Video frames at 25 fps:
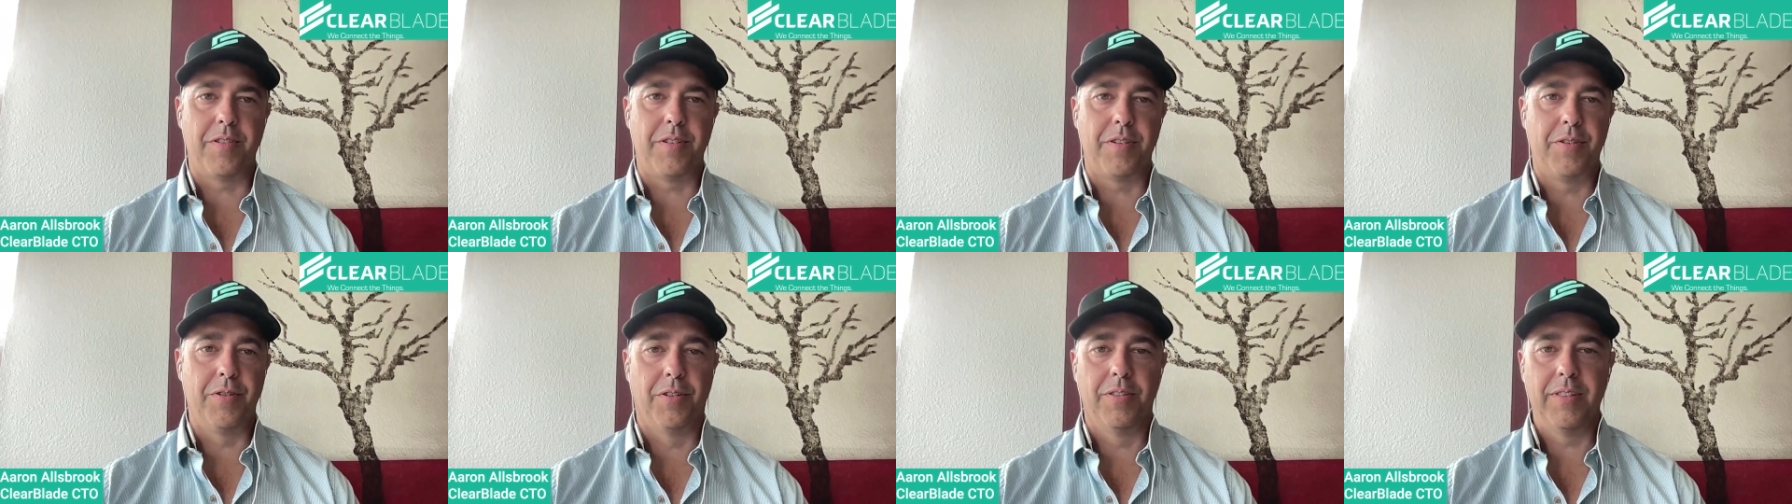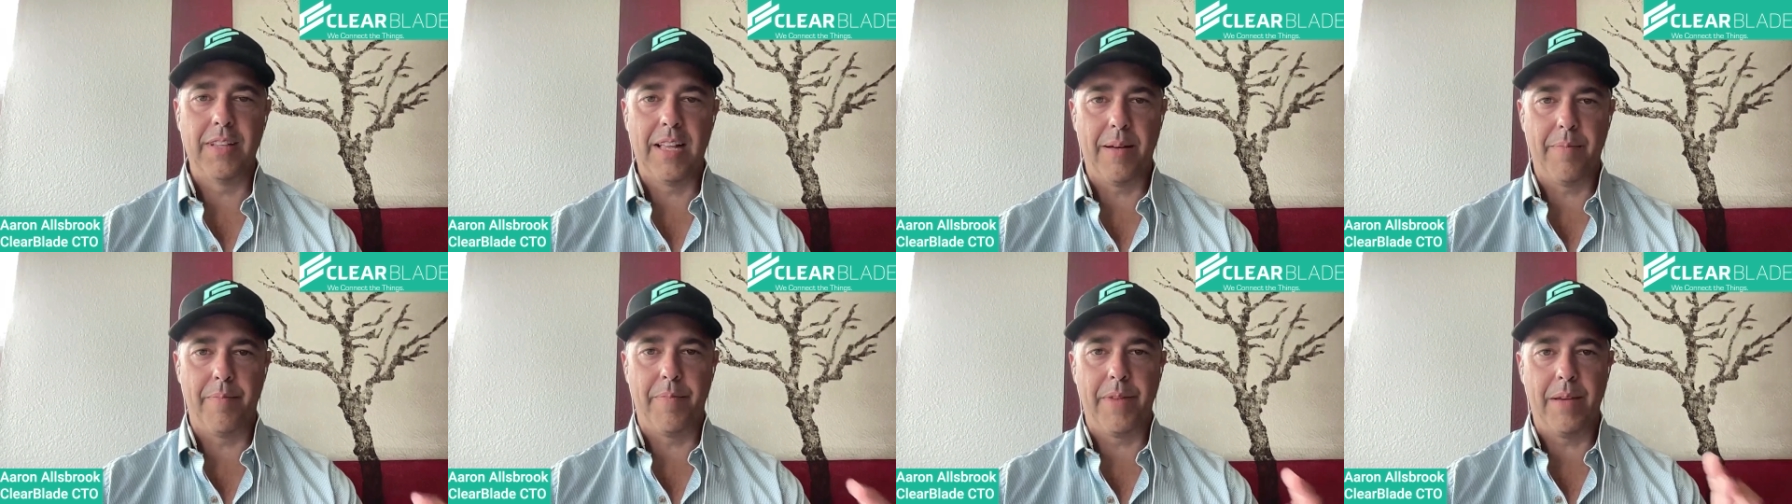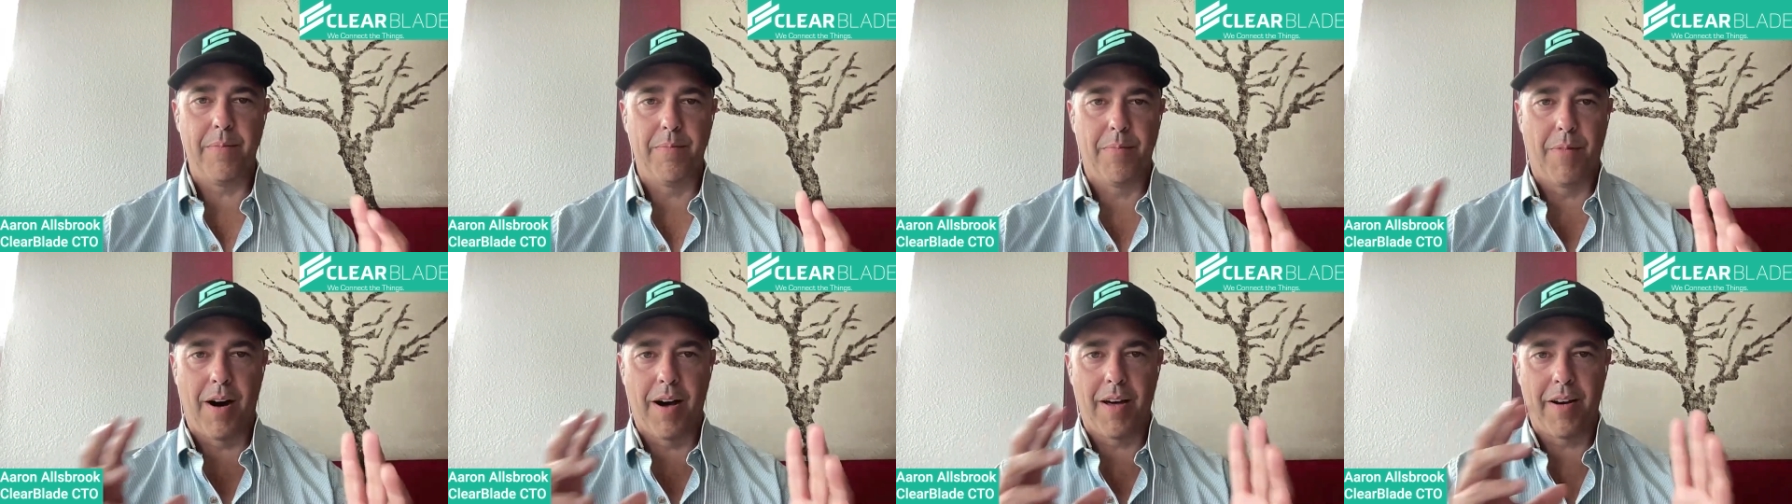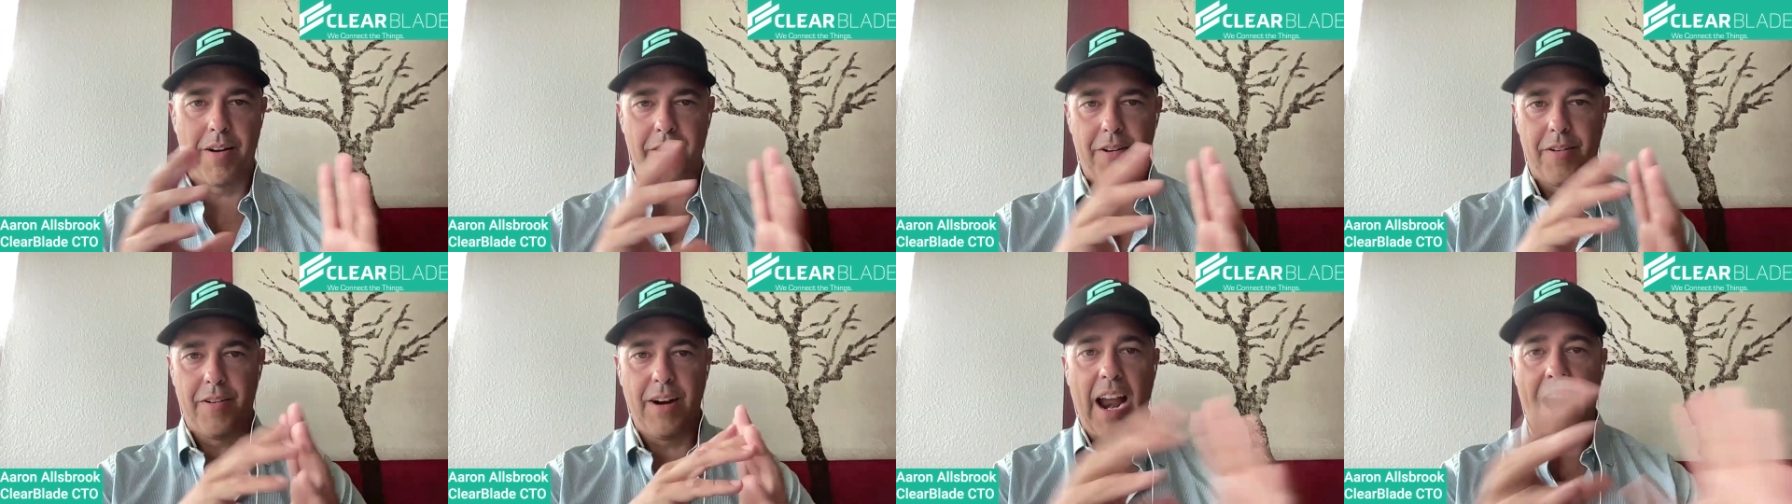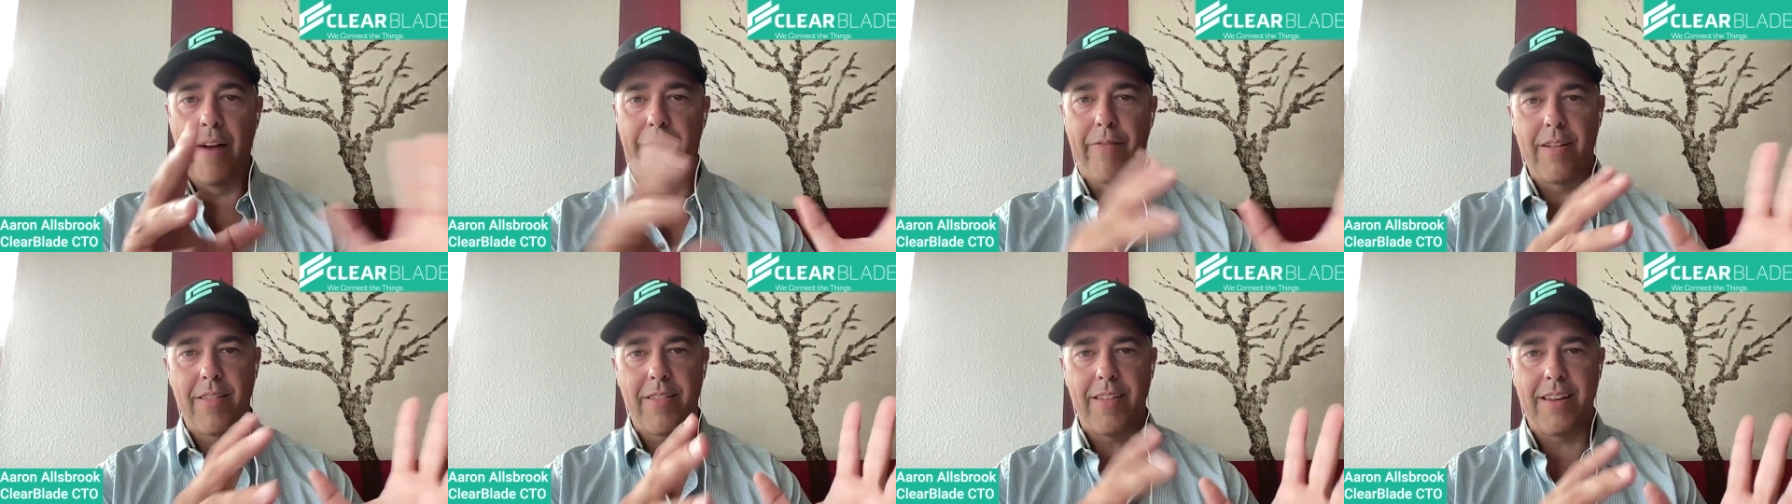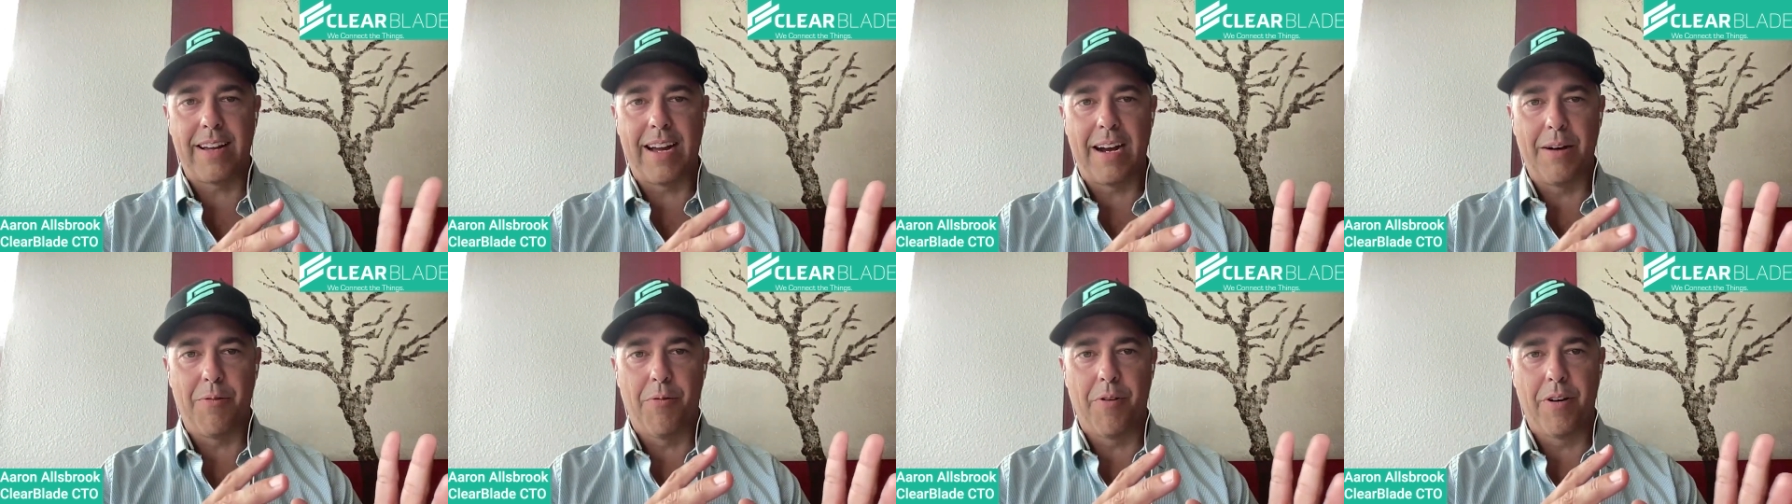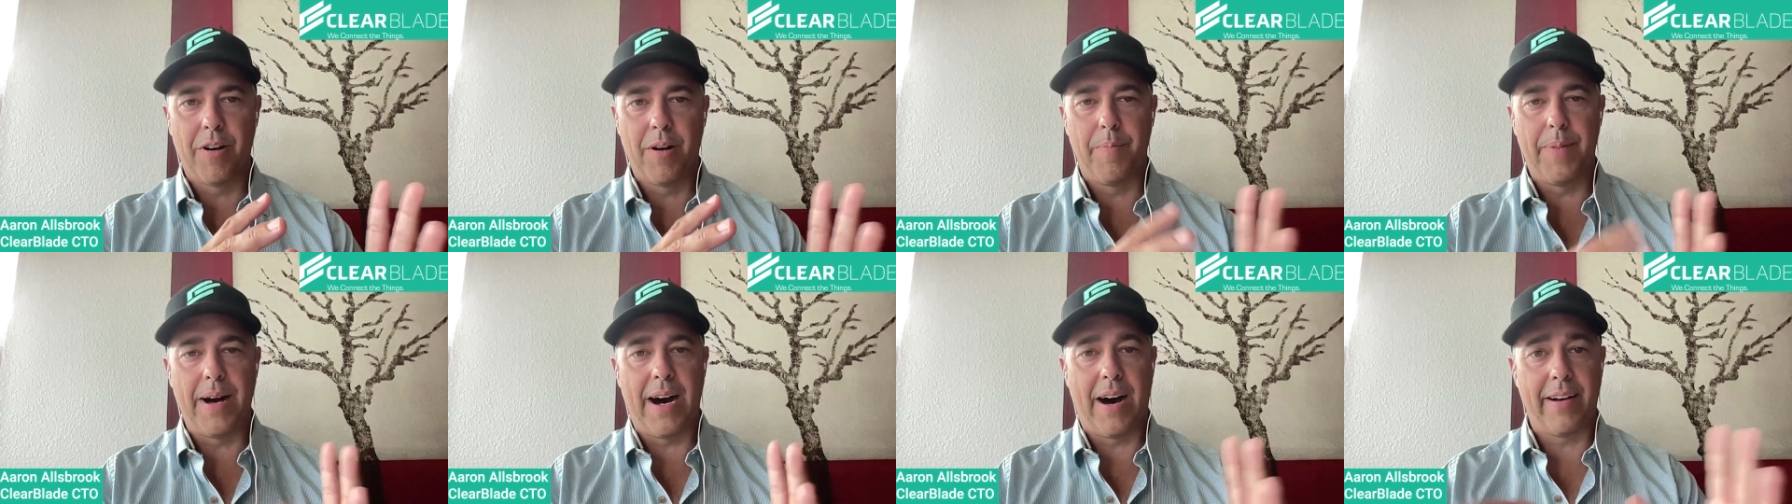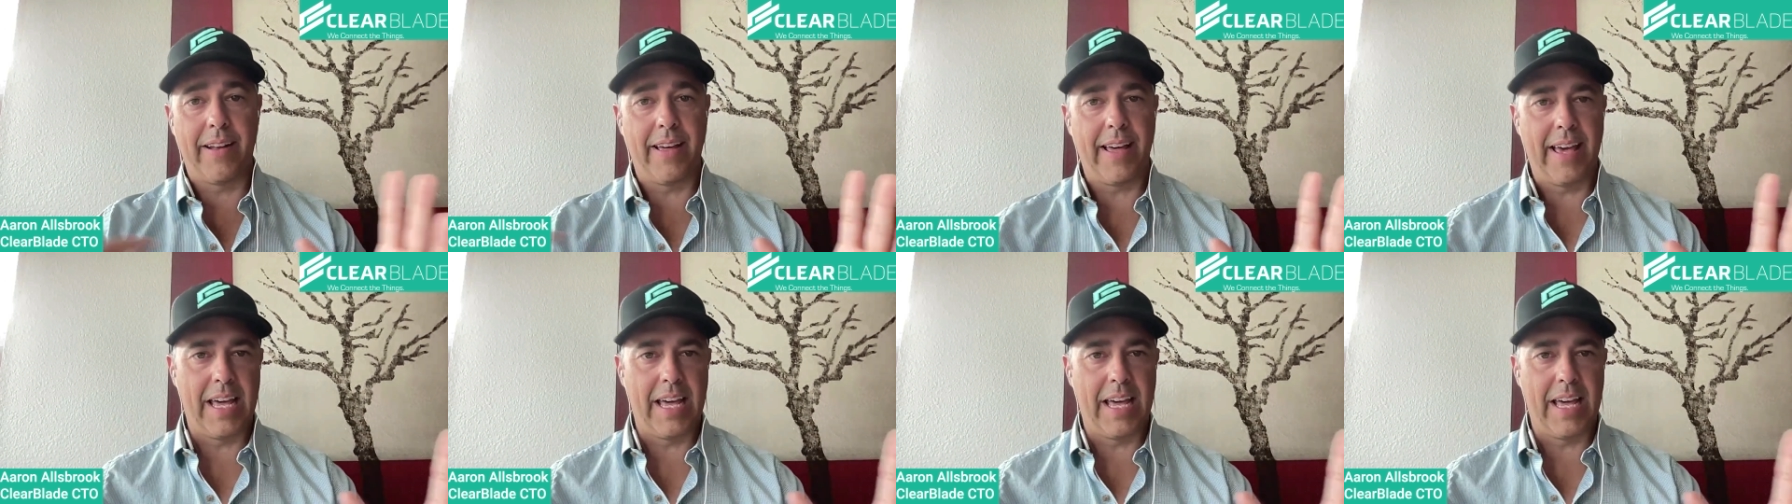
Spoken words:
you'll let me monitor everything I want about it,